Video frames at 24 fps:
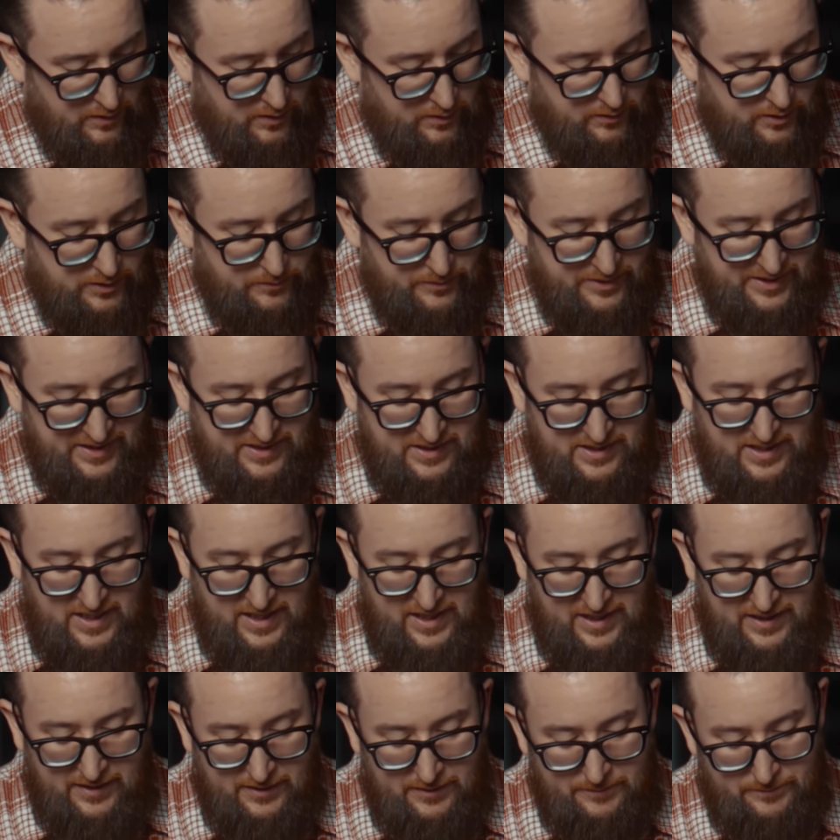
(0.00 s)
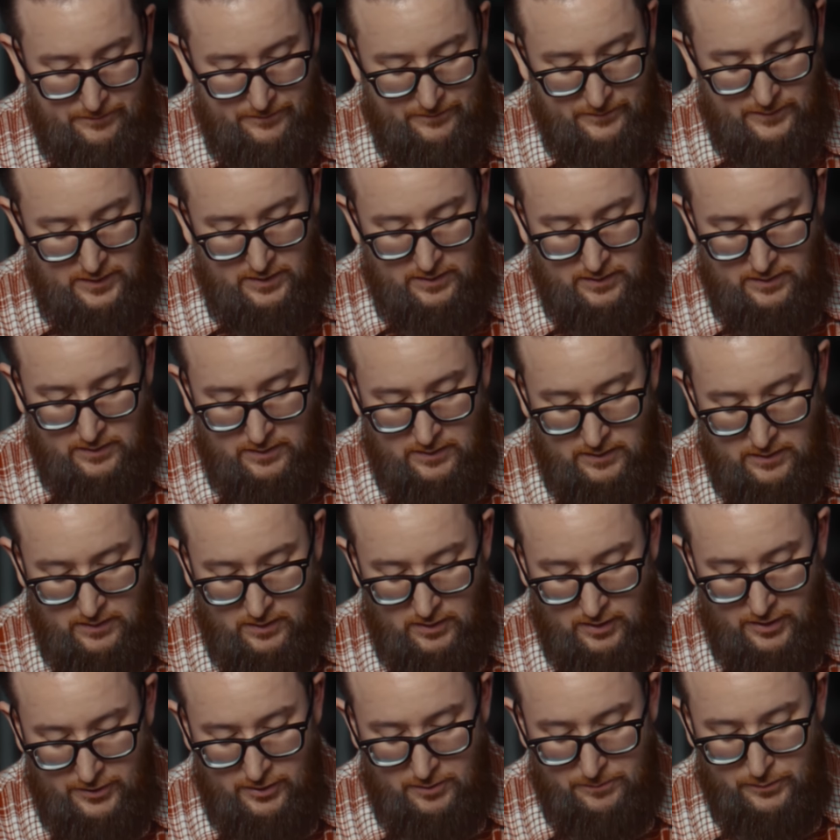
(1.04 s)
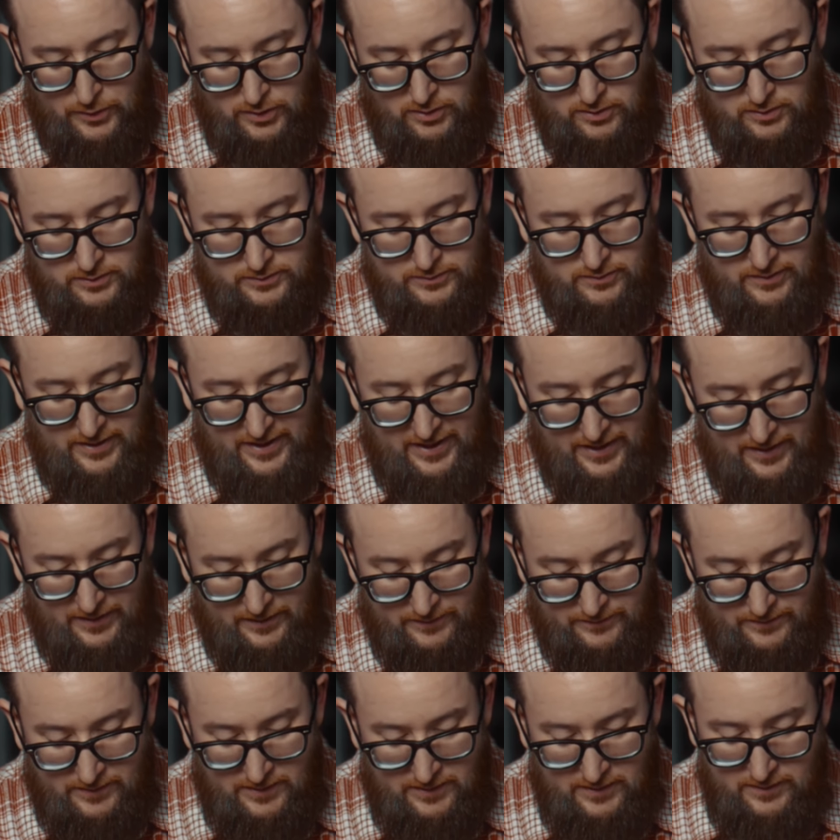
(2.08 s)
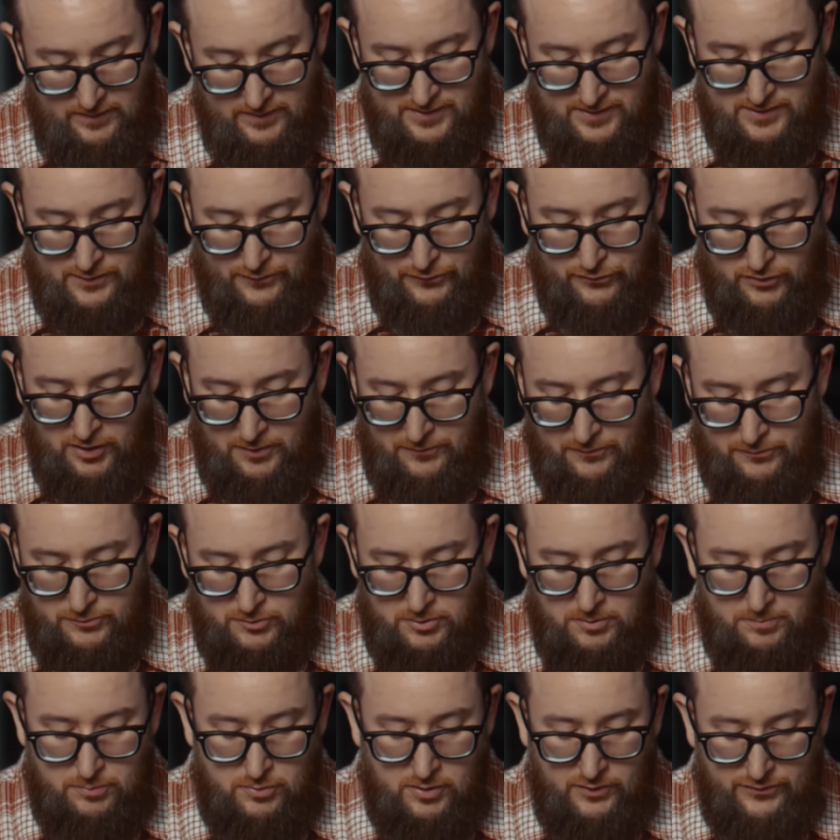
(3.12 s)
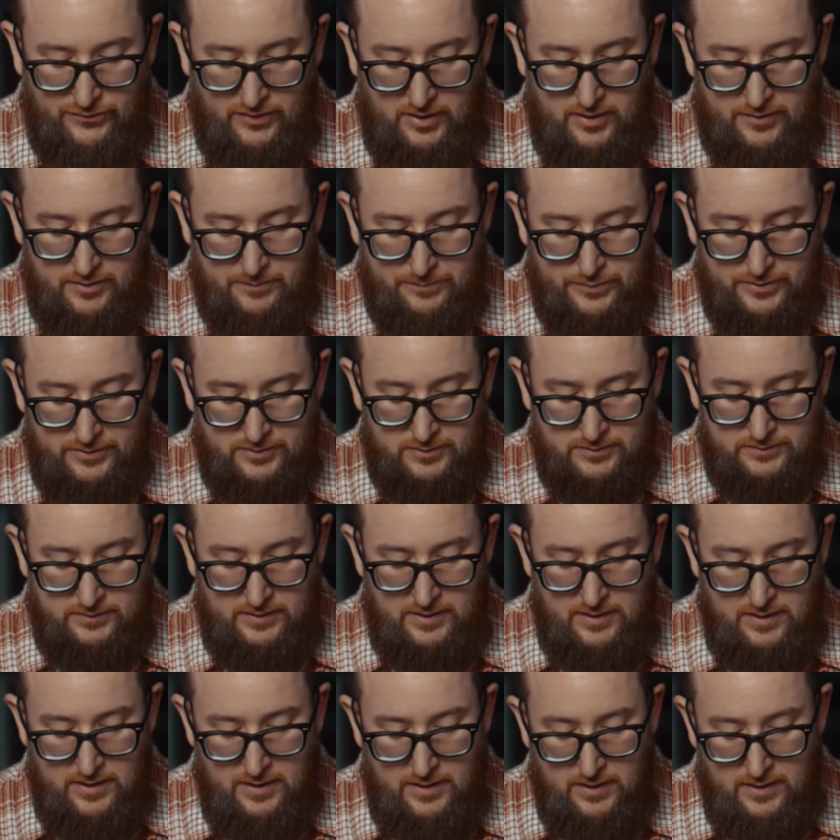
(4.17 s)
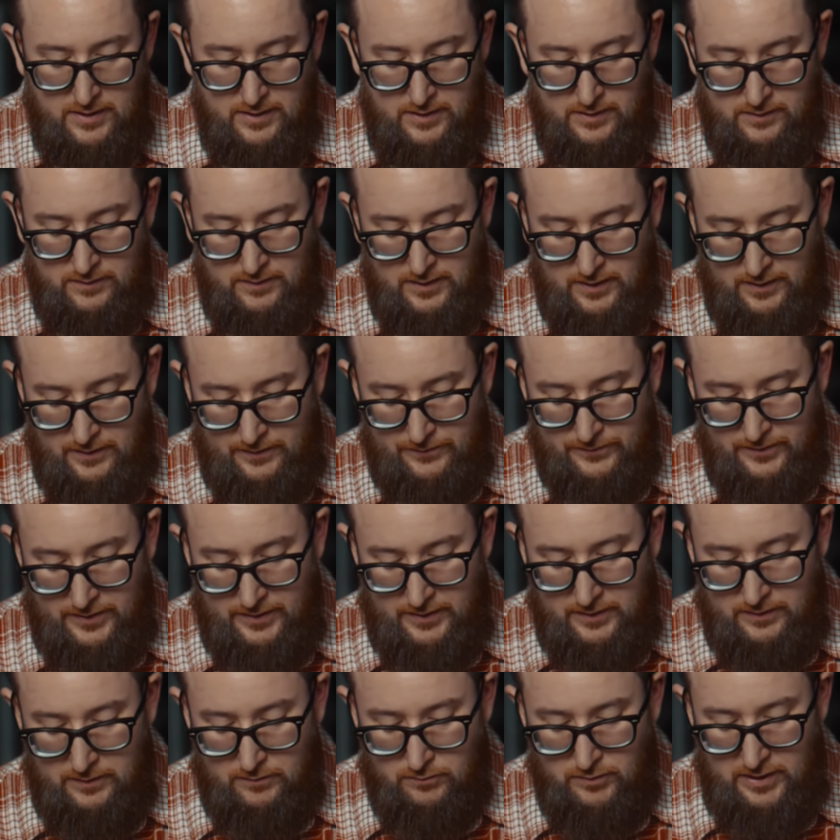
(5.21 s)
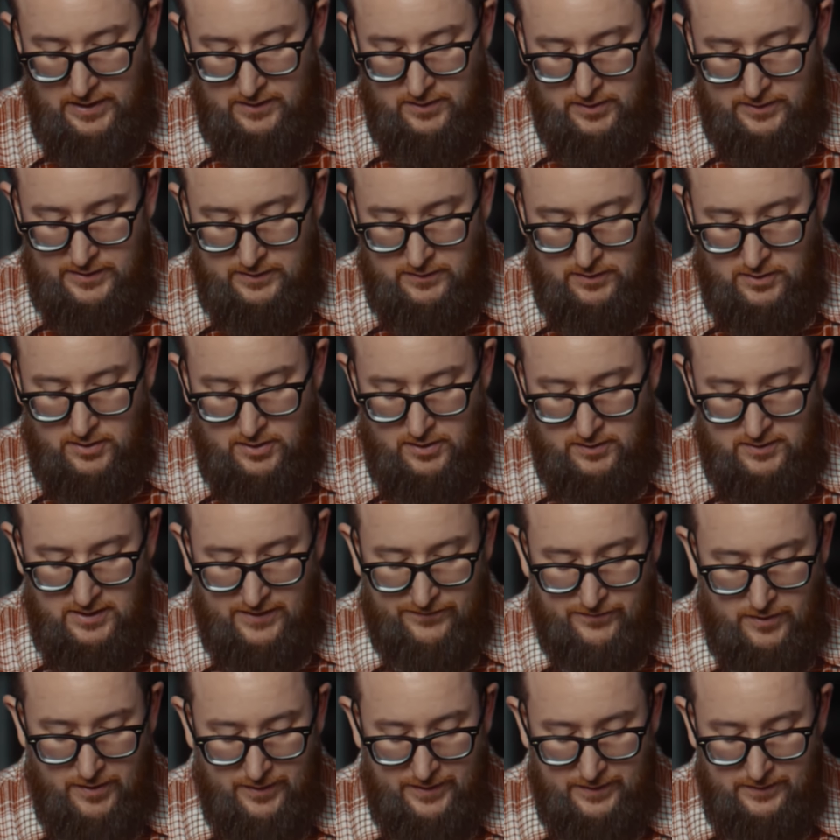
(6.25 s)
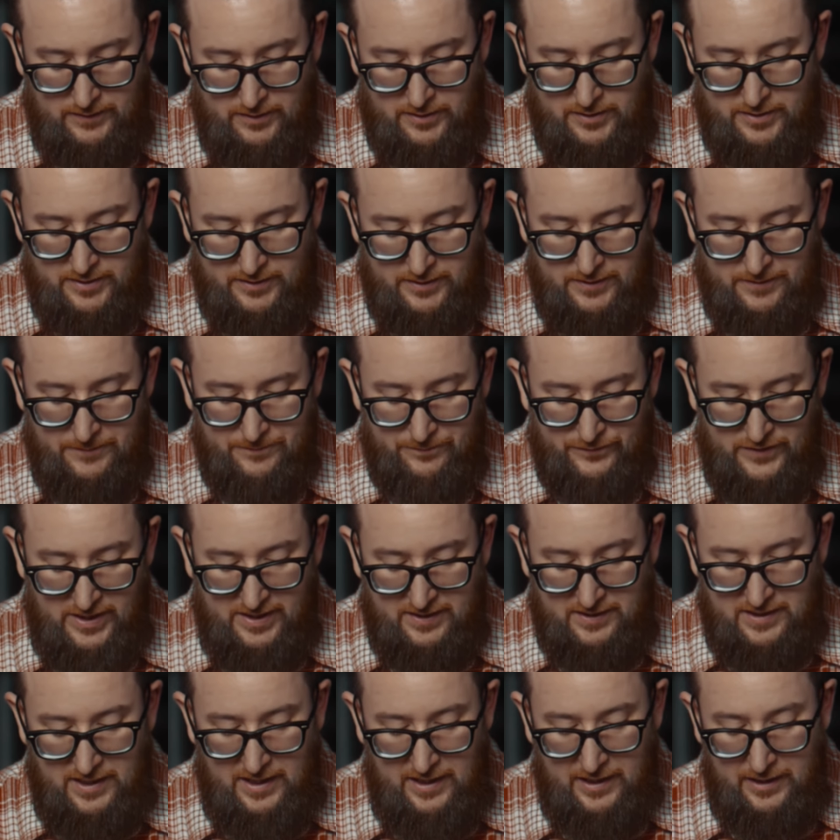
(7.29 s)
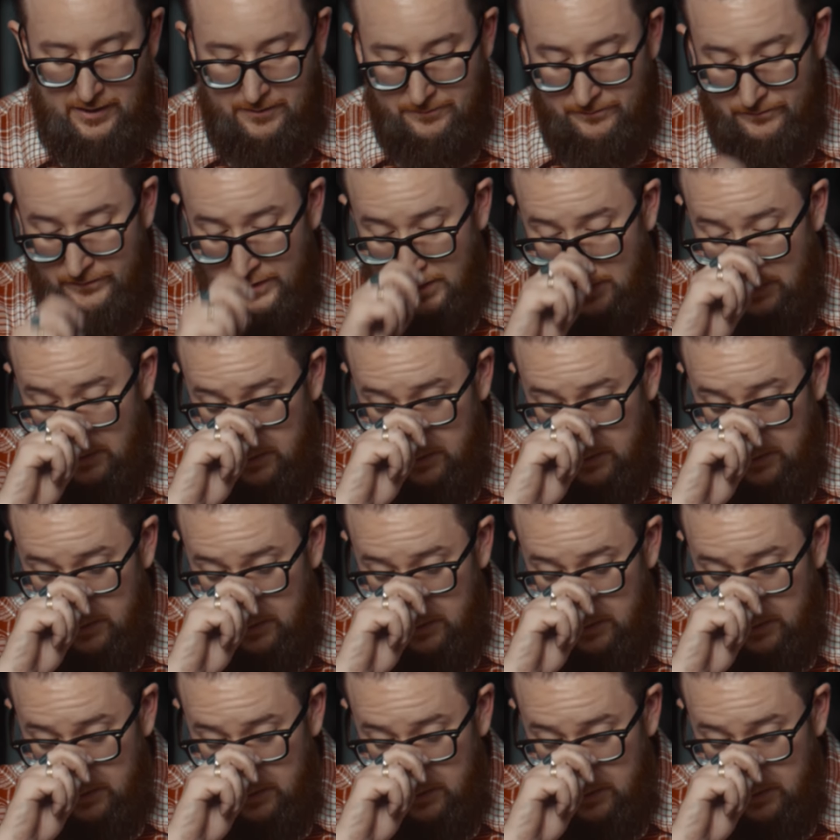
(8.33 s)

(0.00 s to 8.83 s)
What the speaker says: Along with a cam on your bolt, you have this is the front profile of the bolt. You have the right locking lug, left locking lug, and cam.